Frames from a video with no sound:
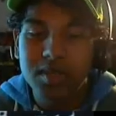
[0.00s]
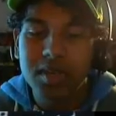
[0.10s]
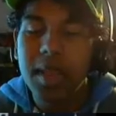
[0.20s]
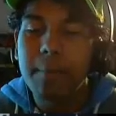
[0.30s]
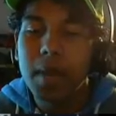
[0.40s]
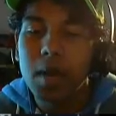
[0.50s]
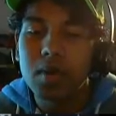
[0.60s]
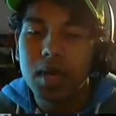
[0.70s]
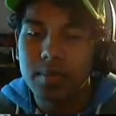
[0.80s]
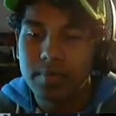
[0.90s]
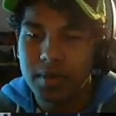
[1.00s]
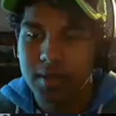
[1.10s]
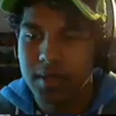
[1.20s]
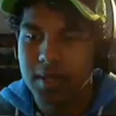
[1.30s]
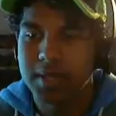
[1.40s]
was gonna get blown up.
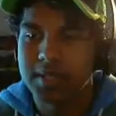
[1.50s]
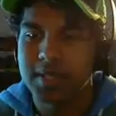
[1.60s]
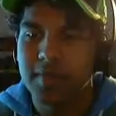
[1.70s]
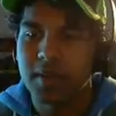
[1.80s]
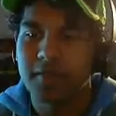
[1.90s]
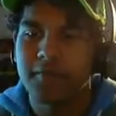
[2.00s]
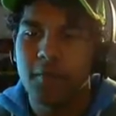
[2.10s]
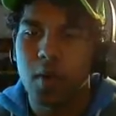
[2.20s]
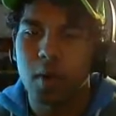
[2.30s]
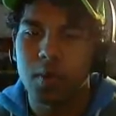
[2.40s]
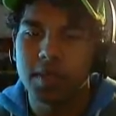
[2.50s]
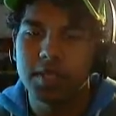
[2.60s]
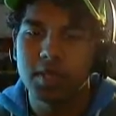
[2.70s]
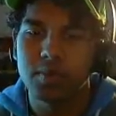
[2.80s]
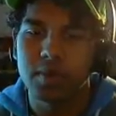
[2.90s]
I'm Seven and four.
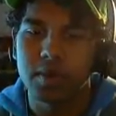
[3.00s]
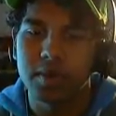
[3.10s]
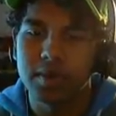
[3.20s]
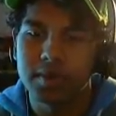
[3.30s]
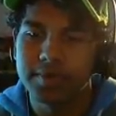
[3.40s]
What'd you pull?